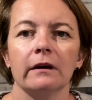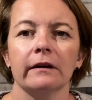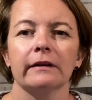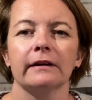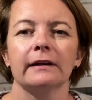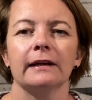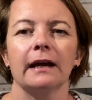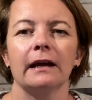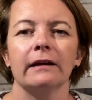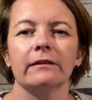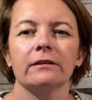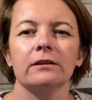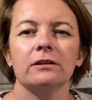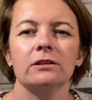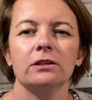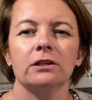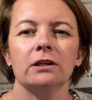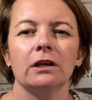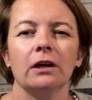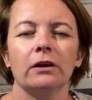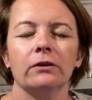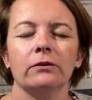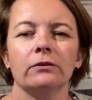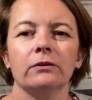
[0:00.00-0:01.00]
gathered
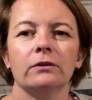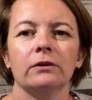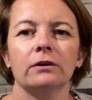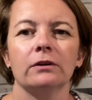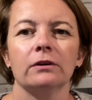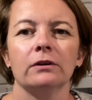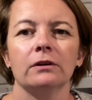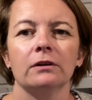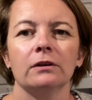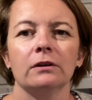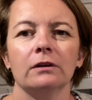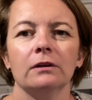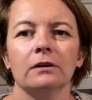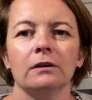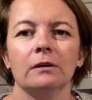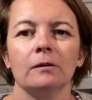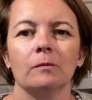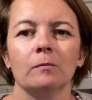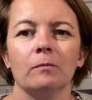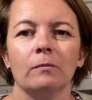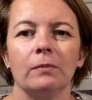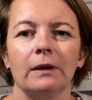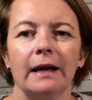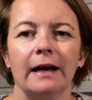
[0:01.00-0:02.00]
yoke
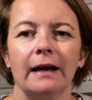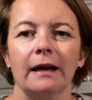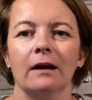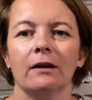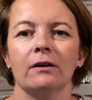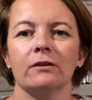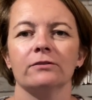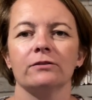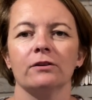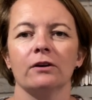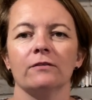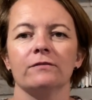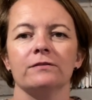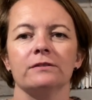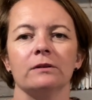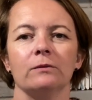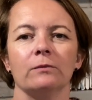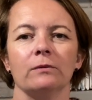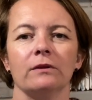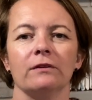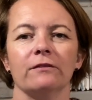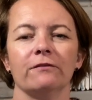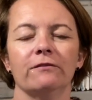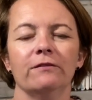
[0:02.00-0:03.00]
blouse, obviously
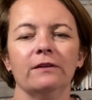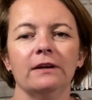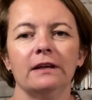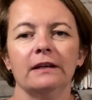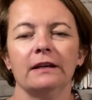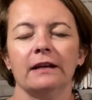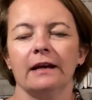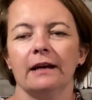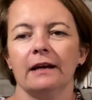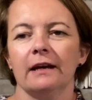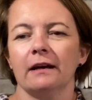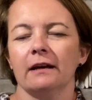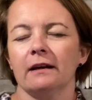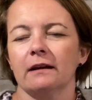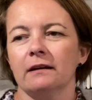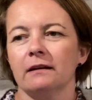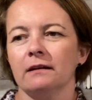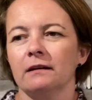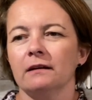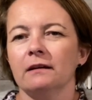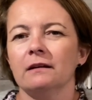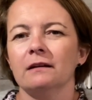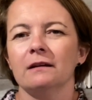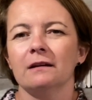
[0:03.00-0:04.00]
with a V-neck
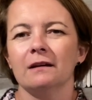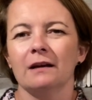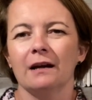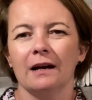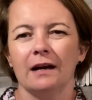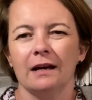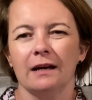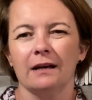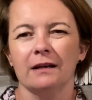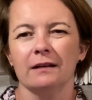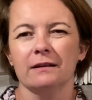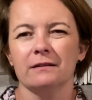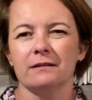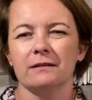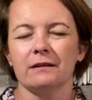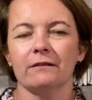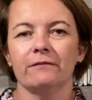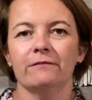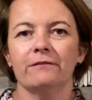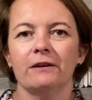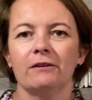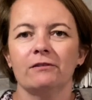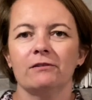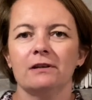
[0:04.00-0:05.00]
and a
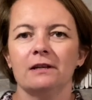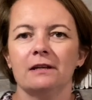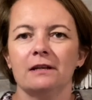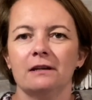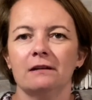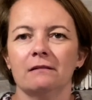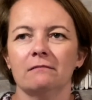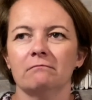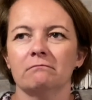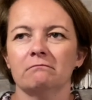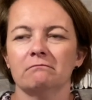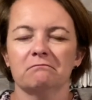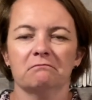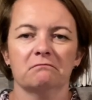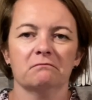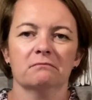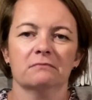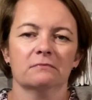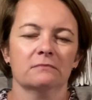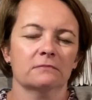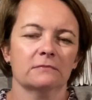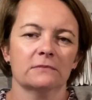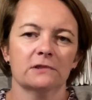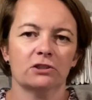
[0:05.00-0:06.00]
very
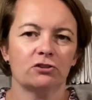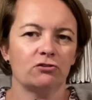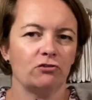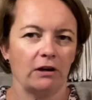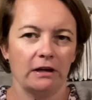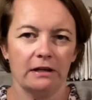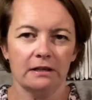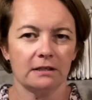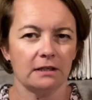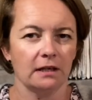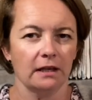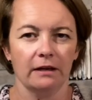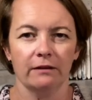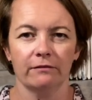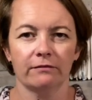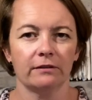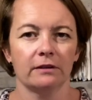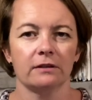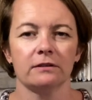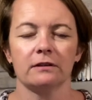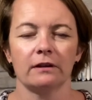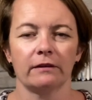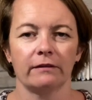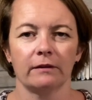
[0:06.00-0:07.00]
straight sleeve.
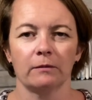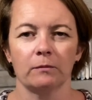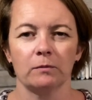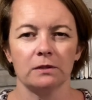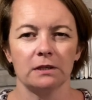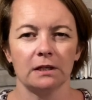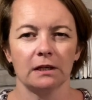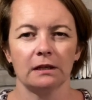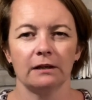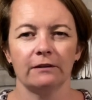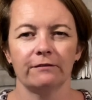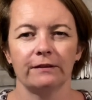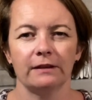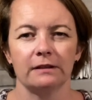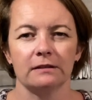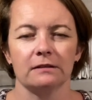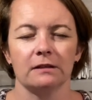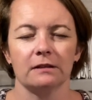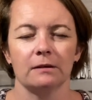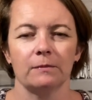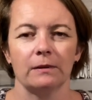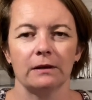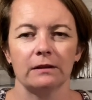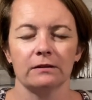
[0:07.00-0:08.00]
There's nothing particularly fancy
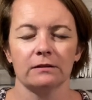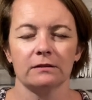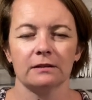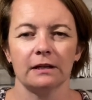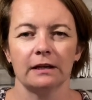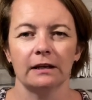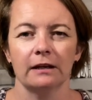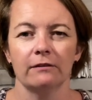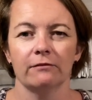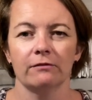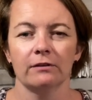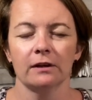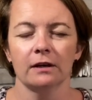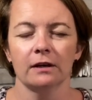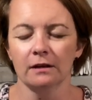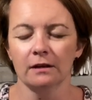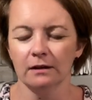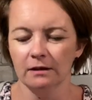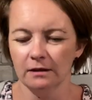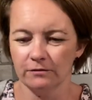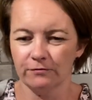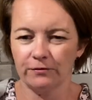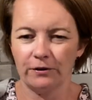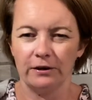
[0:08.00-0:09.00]
about the sleeve.
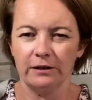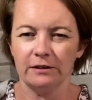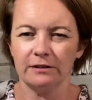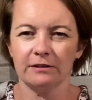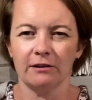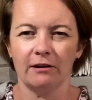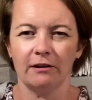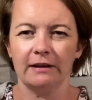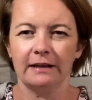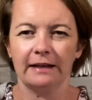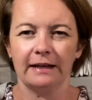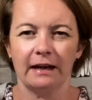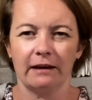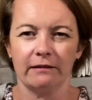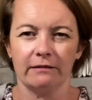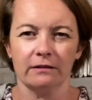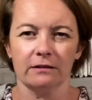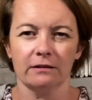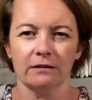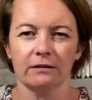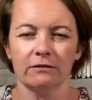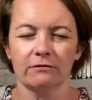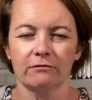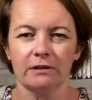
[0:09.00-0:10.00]
Very slightly gathered
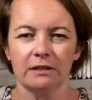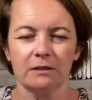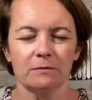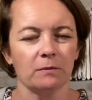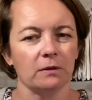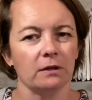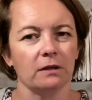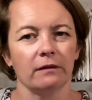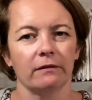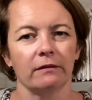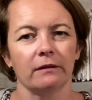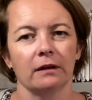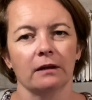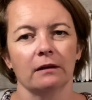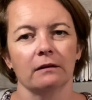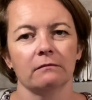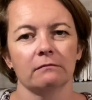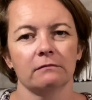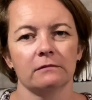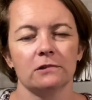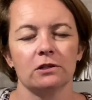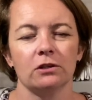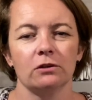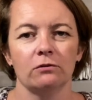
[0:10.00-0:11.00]
at the wrist, but nothing
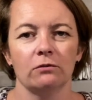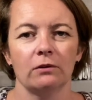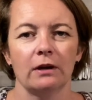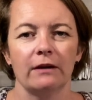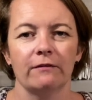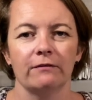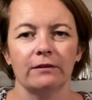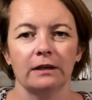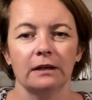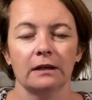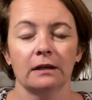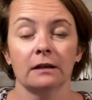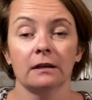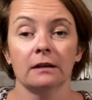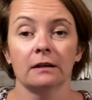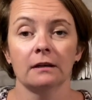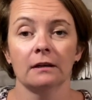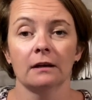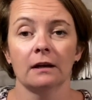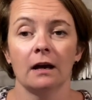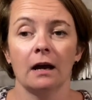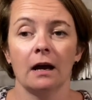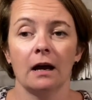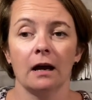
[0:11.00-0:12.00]
too heavy.
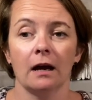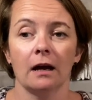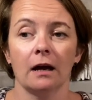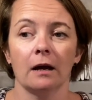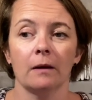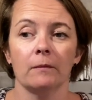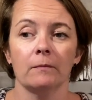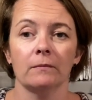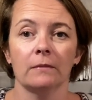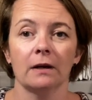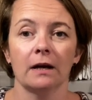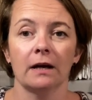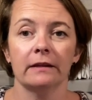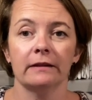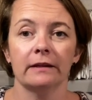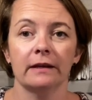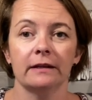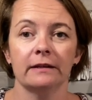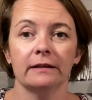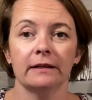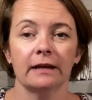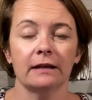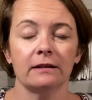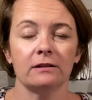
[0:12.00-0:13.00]
And
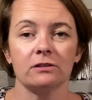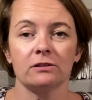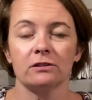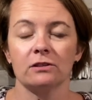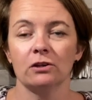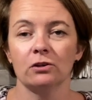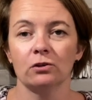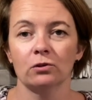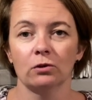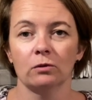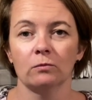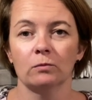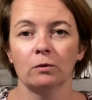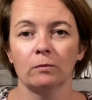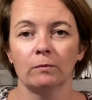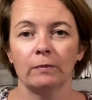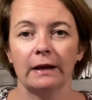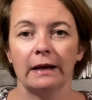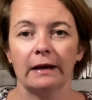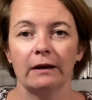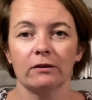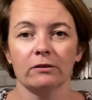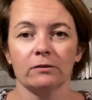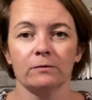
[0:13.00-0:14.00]
then, yeah, just a normal
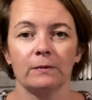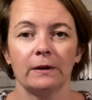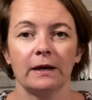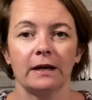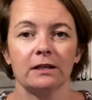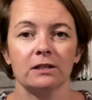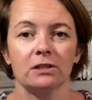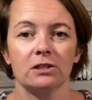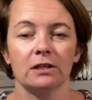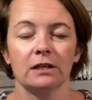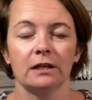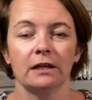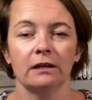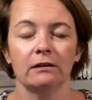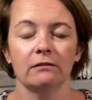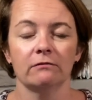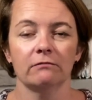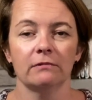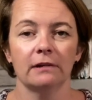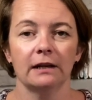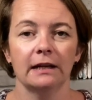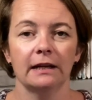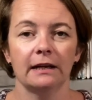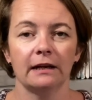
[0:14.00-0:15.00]
blouse, but actually
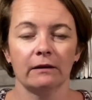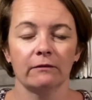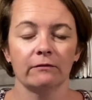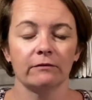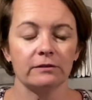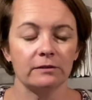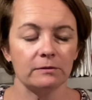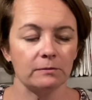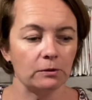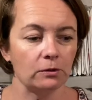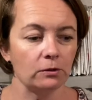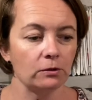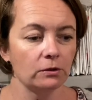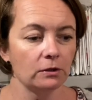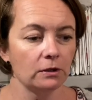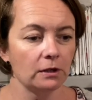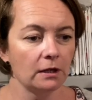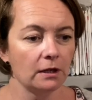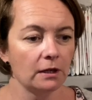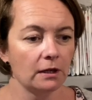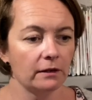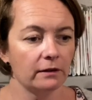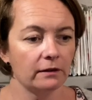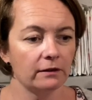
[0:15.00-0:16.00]
really comfortable.
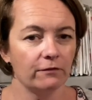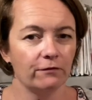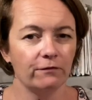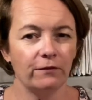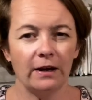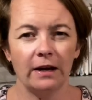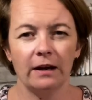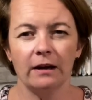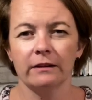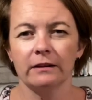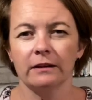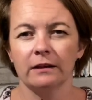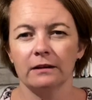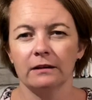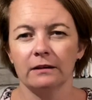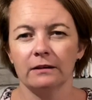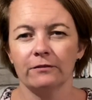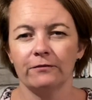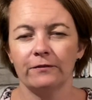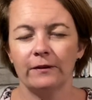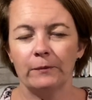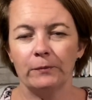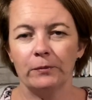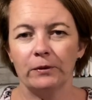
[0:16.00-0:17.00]
The
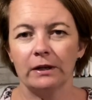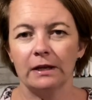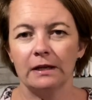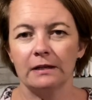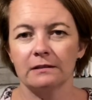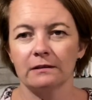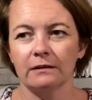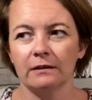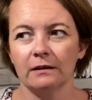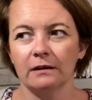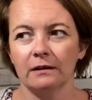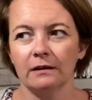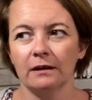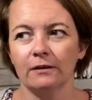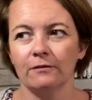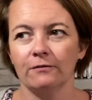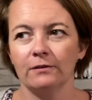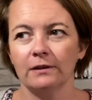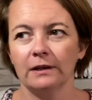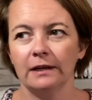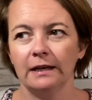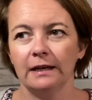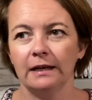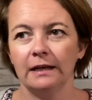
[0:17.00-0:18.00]
fabric is a
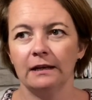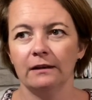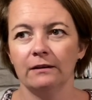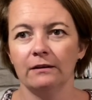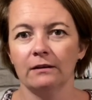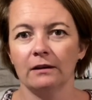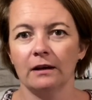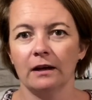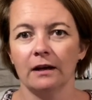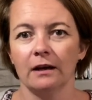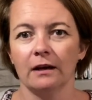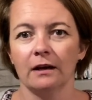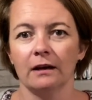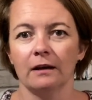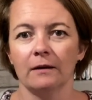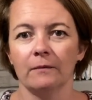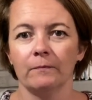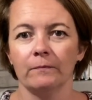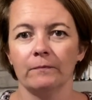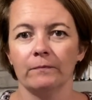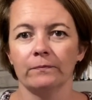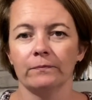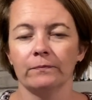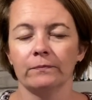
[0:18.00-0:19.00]
lovely
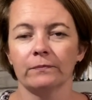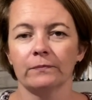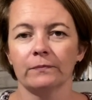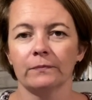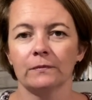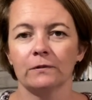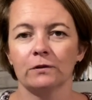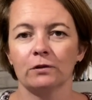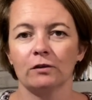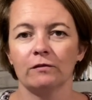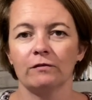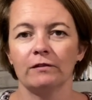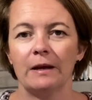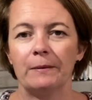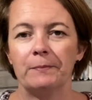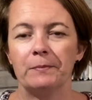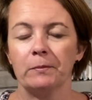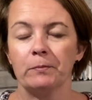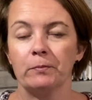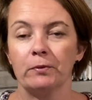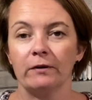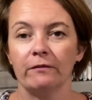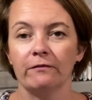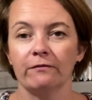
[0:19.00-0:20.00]
sort of
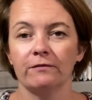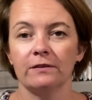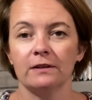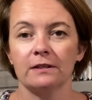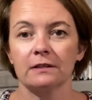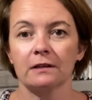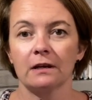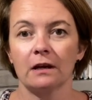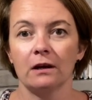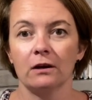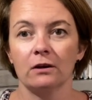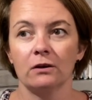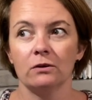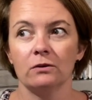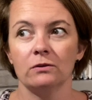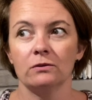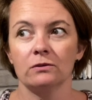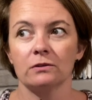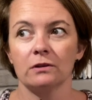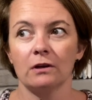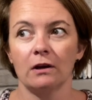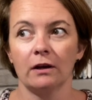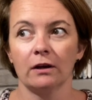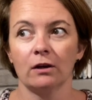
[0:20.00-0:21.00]
leopard print
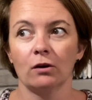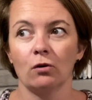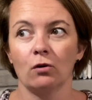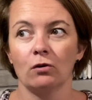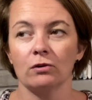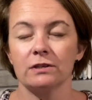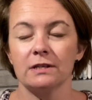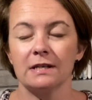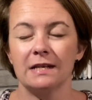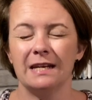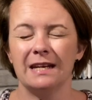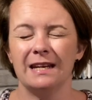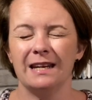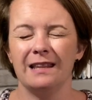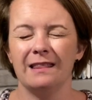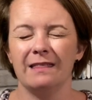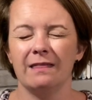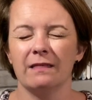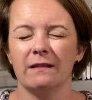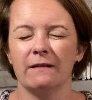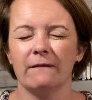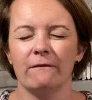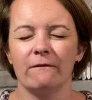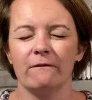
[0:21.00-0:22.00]
viscose I got in
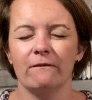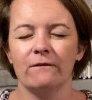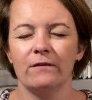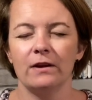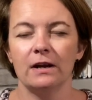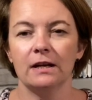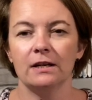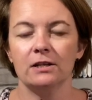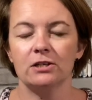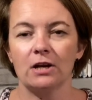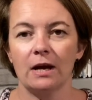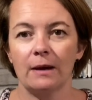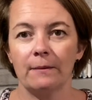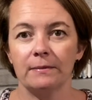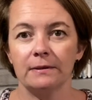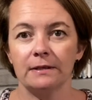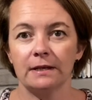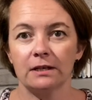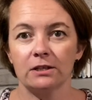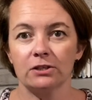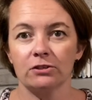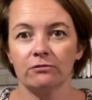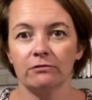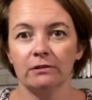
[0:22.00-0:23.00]
the village
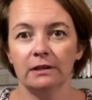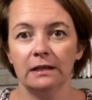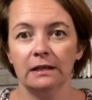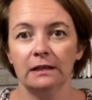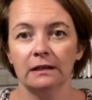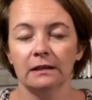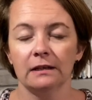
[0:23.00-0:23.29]
haberdashery